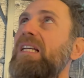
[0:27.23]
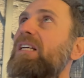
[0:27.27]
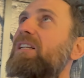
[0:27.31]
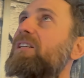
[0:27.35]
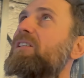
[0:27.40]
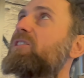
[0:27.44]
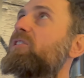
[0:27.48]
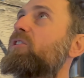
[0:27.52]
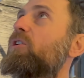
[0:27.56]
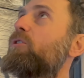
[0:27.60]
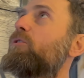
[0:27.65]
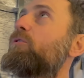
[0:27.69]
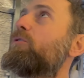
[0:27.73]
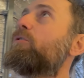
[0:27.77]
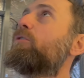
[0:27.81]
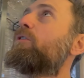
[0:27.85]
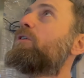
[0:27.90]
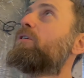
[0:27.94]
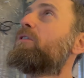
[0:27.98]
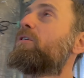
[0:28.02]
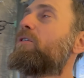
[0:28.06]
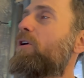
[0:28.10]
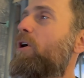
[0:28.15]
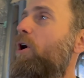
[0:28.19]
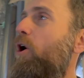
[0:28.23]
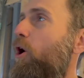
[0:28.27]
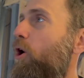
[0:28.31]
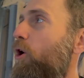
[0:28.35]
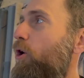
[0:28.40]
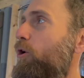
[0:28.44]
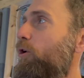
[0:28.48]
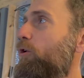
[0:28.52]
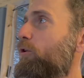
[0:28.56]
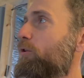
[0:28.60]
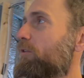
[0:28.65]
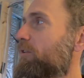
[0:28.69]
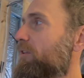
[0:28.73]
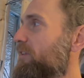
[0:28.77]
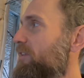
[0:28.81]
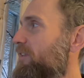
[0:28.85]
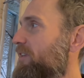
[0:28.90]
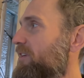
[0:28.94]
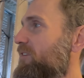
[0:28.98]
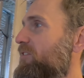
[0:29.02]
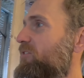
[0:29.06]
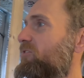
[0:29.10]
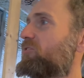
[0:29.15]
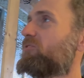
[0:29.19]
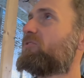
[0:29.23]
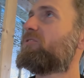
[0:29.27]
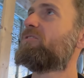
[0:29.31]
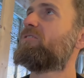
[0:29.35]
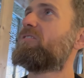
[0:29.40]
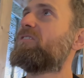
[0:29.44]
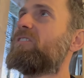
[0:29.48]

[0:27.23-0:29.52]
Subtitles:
So all this